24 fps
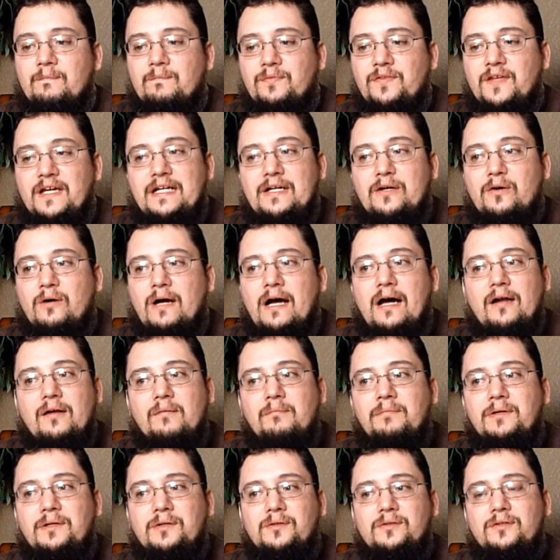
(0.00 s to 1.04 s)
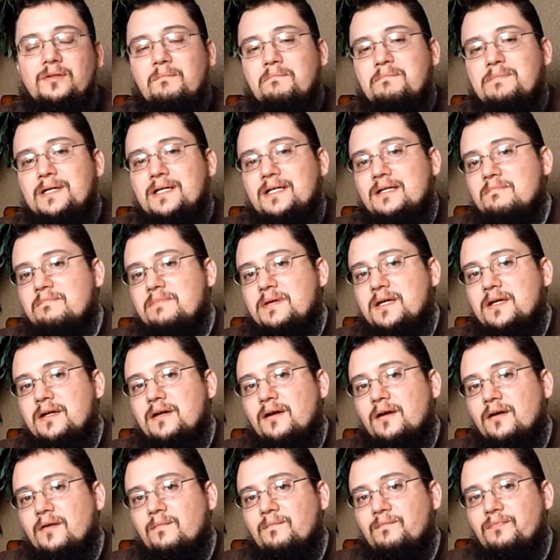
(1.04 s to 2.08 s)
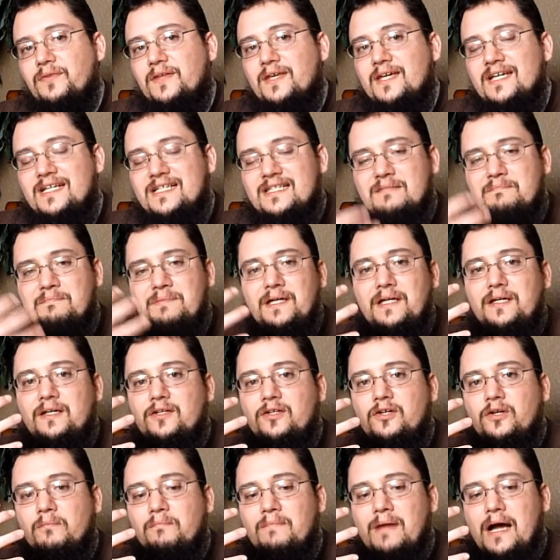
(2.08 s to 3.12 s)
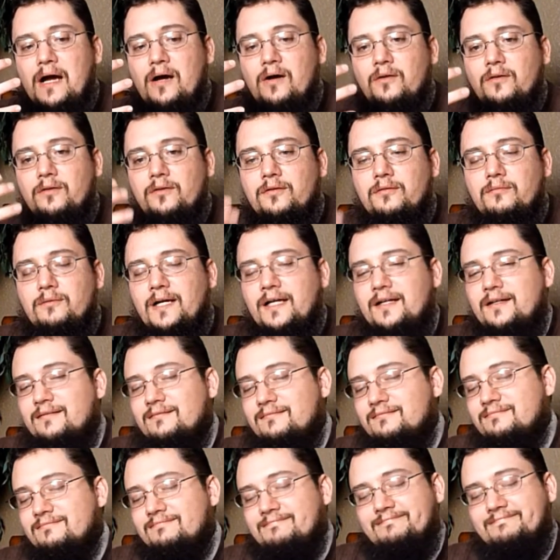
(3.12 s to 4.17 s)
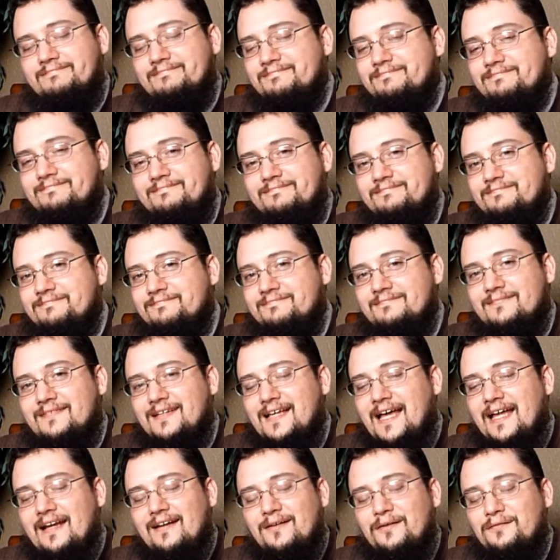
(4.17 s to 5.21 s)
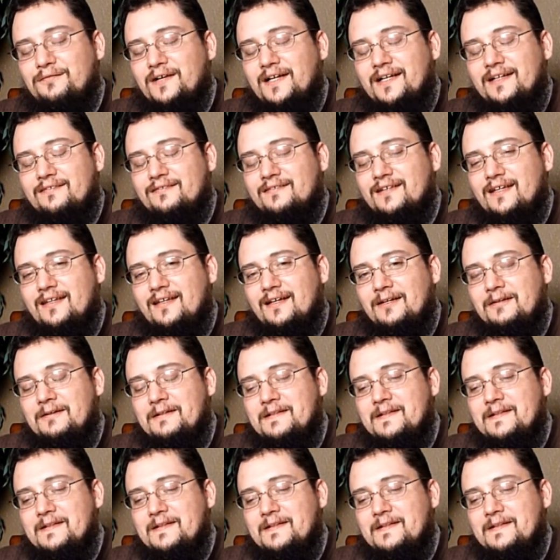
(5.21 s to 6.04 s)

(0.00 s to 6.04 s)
They know how to build a big beer. It's big in your mouth. Wait, I don't know if I can say that.